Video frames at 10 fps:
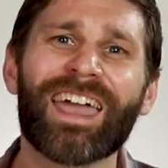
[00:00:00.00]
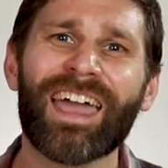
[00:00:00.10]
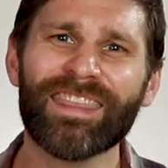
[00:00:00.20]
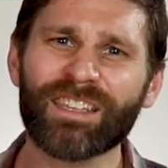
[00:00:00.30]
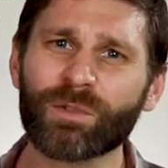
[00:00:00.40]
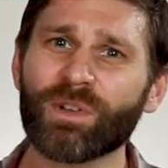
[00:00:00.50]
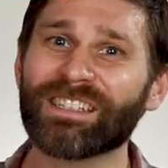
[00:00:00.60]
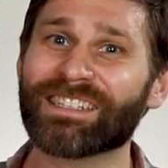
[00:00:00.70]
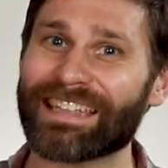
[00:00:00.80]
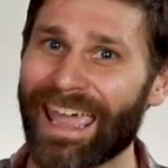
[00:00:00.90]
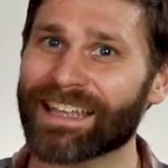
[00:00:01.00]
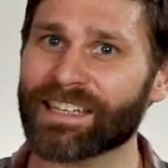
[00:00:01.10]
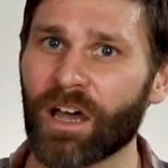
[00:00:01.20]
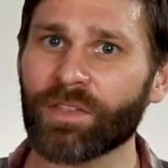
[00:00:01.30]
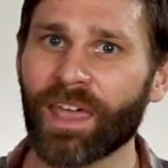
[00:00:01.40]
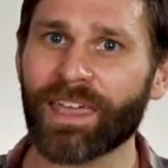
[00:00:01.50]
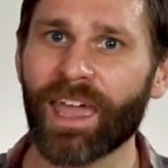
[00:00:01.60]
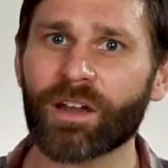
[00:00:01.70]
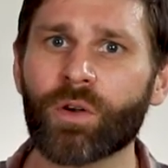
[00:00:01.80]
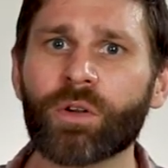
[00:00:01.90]
and this one stands out in that
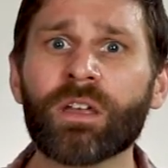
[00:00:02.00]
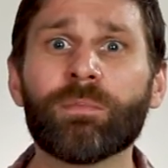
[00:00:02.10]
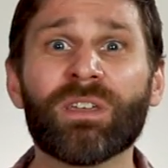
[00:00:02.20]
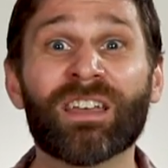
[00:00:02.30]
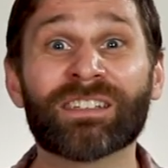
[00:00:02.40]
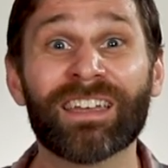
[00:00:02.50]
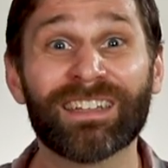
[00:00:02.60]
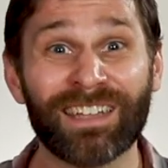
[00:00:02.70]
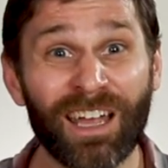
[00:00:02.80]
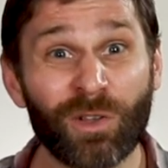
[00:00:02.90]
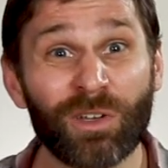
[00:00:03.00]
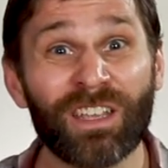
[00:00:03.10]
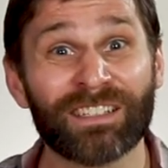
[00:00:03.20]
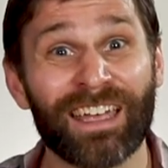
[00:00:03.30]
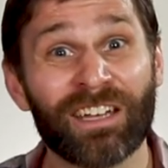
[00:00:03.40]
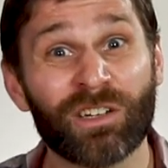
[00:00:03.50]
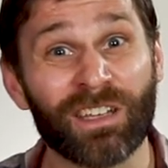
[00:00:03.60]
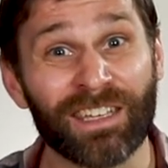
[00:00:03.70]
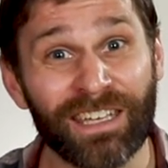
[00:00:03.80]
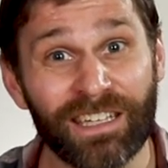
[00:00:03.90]
category because not only does it enter
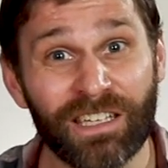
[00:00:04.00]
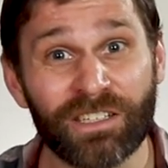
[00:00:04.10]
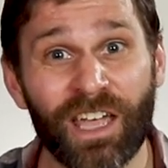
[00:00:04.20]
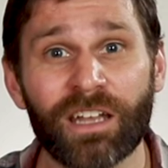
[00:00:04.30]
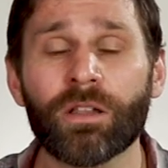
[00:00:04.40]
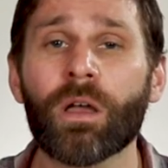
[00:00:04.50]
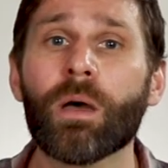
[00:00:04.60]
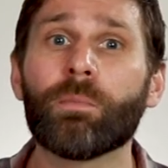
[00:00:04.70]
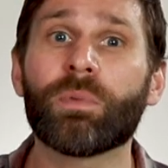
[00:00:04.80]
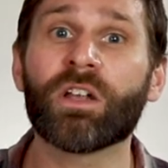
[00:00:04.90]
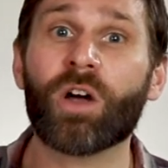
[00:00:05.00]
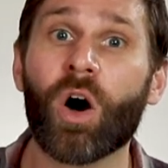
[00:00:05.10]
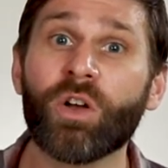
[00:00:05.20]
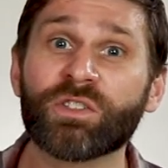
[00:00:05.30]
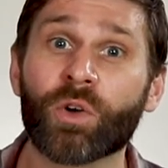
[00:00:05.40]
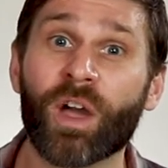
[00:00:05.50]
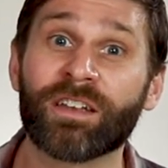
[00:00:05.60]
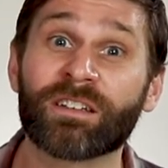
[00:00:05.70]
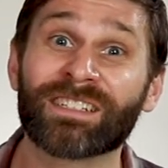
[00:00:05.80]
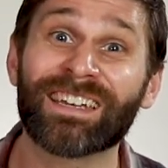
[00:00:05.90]
the kidney channel, but it also
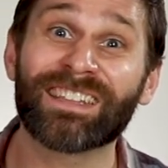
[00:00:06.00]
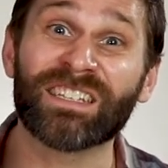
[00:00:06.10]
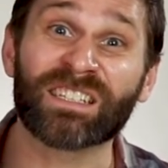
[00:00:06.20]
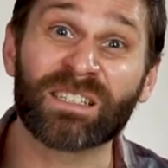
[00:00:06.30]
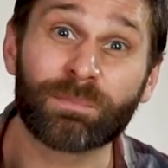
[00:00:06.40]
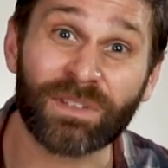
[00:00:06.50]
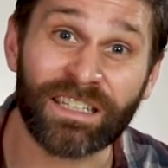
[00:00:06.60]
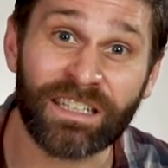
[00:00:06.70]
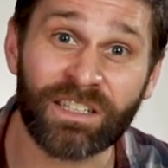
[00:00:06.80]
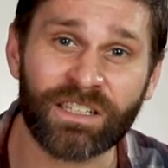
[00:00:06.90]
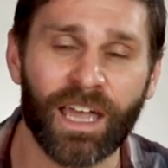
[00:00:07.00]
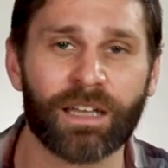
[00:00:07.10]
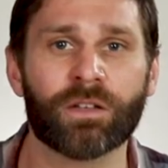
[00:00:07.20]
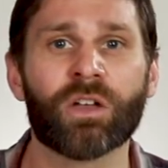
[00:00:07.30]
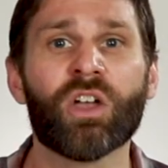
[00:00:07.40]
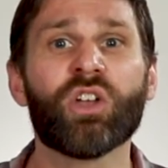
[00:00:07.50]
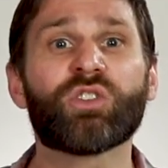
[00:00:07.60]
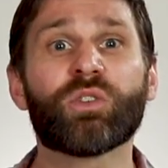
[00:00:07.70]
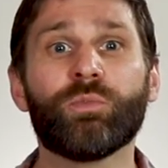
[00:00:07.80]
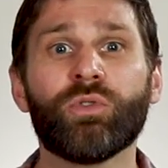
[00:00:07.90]
enters the spleen channel.
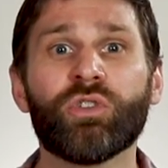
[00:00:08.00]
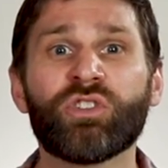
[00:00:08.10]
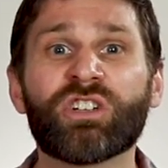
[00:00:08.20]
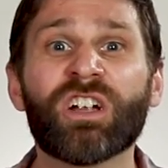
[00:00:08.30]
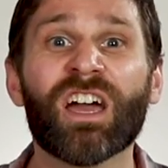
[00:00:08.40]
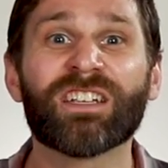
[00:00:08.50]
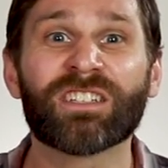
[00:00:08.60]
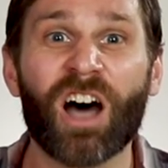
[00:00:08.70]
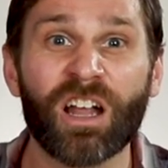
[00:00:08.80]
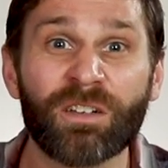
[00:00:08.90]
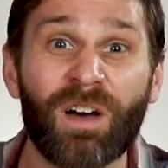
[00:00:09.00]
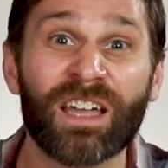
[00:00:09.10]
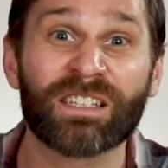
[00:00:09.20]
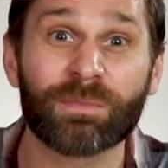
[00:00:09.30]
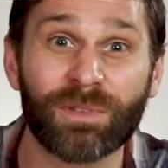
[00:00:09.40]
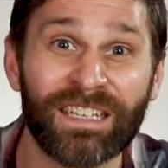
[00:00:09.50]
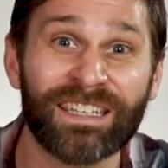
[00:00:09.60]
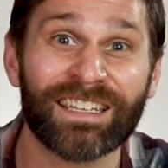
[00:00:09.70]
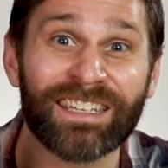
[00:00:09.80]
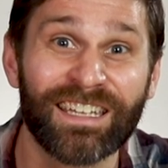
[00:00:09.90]
So Buguzhi tonifies
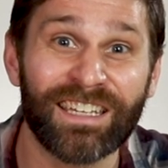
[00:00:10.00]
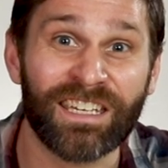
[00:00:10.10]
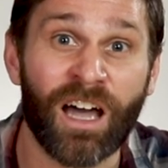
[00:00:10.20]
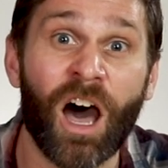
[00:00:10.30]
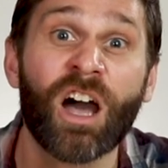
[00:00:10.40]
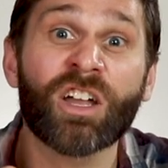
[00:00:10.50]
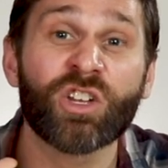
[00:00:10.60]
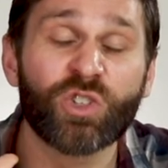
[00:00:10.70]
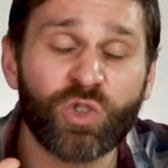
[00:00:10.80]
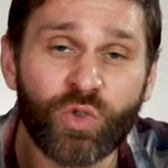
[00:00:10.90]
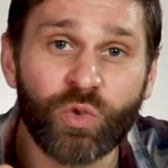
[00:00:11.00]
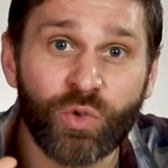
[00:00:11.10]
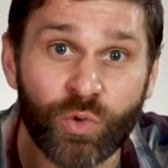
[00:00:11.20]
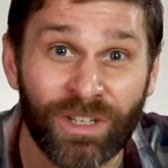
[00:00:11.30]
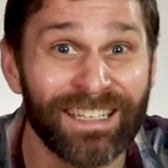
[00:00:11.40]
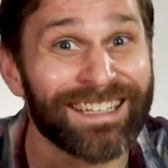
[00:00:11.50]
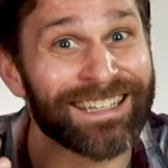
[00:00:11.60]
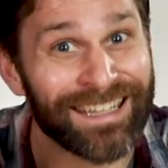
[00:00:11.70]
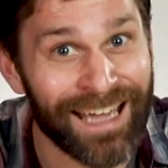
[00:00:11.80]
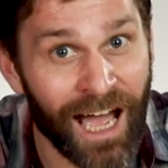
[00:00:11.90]
spleen and kidney yang to treat
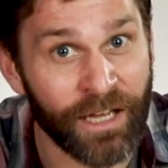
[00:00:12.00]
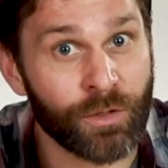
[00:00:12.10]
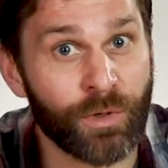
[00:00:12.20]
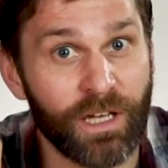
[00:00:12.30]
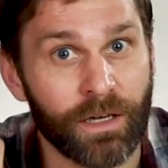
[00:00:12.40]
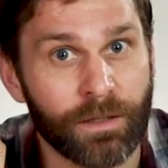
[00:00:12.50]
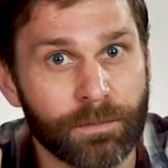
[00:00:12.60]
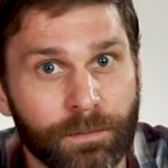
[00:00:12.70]
diarrhea.